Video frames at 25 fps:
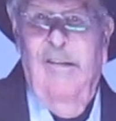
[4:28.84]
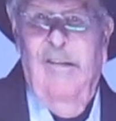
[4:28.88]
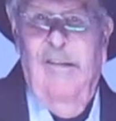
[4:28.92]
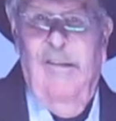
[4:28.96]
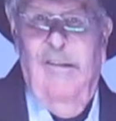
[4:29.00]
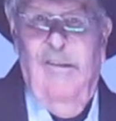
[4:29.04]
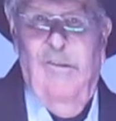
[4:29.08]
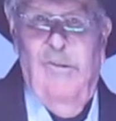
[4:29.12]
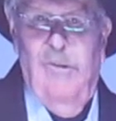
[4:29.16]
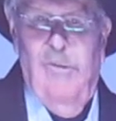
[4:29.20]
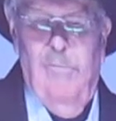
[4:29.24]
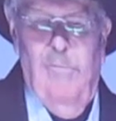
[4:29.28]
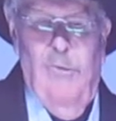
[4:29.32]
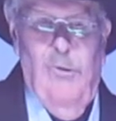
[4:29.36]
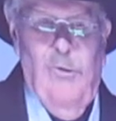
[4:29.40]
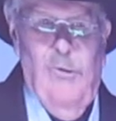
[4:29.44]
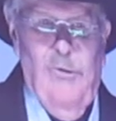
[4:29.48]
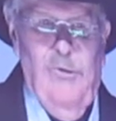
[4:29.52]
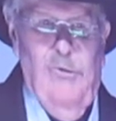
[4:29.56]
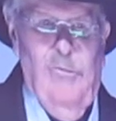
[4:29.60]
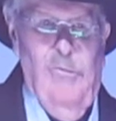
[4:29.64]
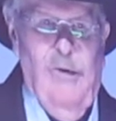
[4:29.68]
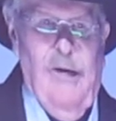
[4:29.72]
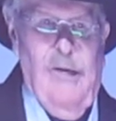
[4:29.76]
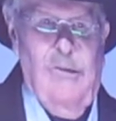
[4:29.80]
on the board
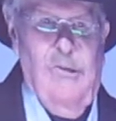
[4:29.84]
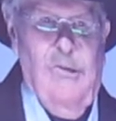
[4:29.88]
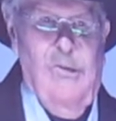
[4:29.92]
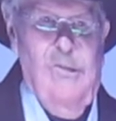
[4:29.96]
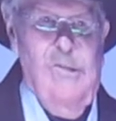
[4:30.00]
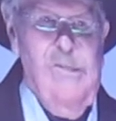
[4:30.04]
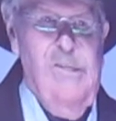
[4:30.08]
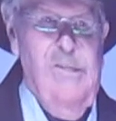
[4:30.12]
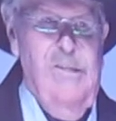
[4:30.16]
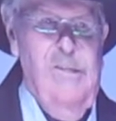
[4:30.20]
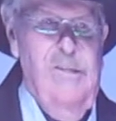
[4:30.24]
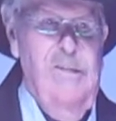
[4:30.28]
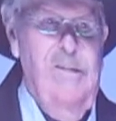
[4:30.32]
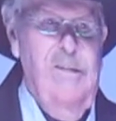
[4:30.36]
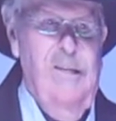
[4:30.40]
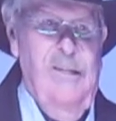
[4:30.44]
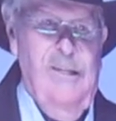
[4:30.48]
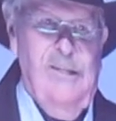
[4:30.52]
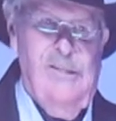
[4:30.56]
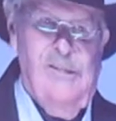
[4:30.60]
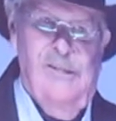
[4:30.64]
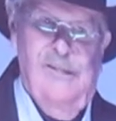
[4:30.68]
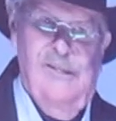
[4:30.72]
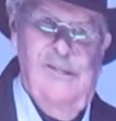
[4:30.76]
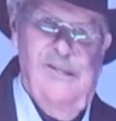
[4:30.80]
of directors. And
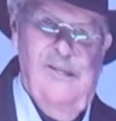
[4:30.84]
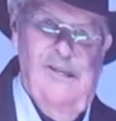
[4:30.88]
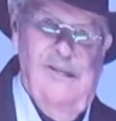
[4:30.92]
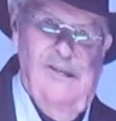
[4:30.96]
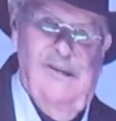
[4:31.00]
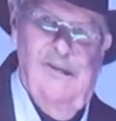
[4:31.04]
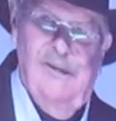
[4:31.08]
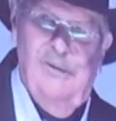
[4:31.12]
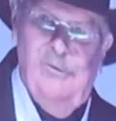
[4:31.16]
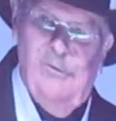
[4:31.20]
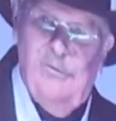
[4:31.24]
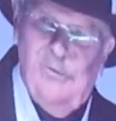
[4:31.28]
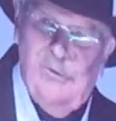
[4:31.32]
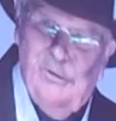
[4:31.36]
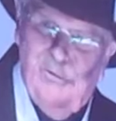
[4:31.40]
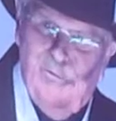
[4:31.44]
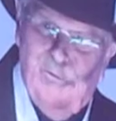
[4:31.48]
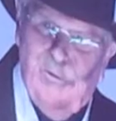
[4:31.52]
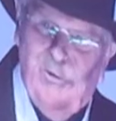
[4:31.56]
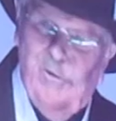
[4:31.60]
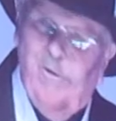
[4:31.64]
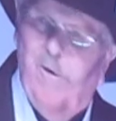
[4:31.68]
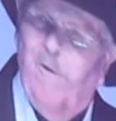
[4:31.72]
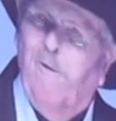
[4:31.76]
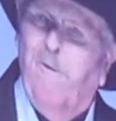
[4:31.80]
as I said, I don't
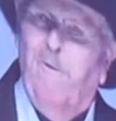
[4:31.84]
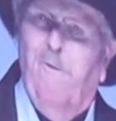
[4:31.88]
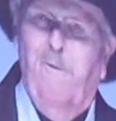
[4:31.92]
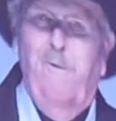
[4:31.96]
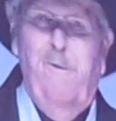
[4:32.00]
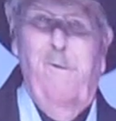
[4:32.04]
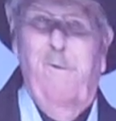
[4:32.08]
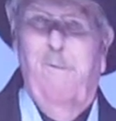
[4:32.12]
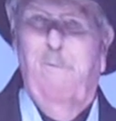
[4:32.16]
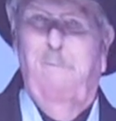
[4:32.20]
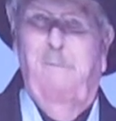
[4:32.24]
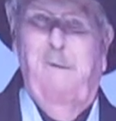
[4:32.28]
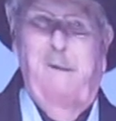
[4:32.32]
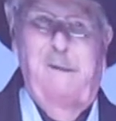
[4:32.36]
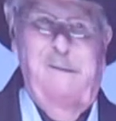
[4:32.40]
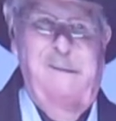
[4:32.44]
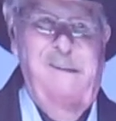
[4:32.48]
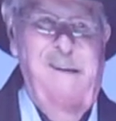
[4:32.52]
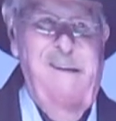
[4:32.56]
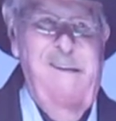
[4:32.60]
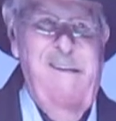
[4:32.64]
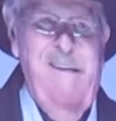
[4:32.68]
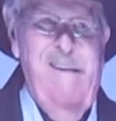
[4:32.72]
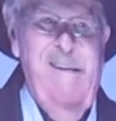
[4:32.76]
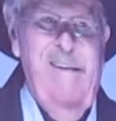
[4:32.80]
even know who, but
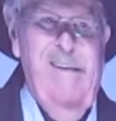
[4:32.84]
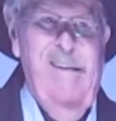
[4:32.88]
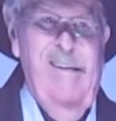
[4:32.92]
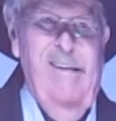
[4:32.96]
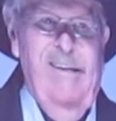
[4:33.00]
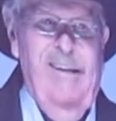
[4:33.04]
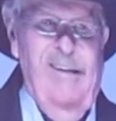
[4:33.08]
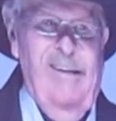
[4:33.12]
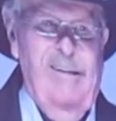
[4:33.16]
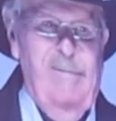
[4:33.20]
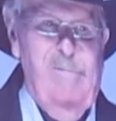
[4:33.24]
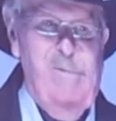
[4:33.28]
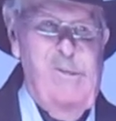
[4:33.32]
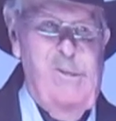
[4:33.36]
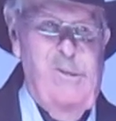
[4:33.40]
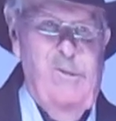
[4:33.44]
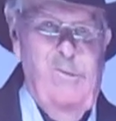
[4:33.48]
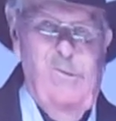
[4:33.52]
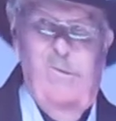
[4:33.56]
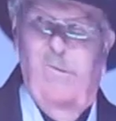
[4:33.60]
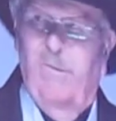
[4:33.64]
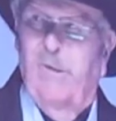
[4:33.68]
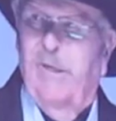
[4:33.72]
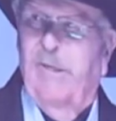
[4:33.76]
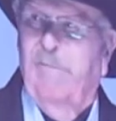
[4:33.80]
I'm so
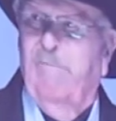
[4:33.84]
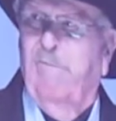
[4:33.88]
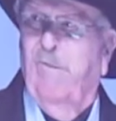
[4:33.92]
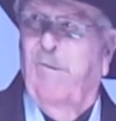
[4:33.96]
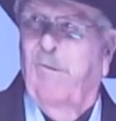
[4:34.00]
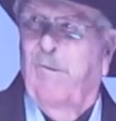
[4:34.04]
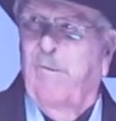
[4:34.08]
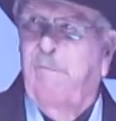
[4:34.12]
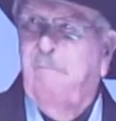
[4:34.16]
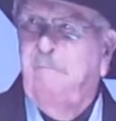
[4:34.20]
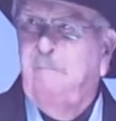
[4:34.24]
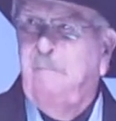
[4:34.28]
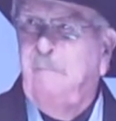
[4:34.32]
grateful.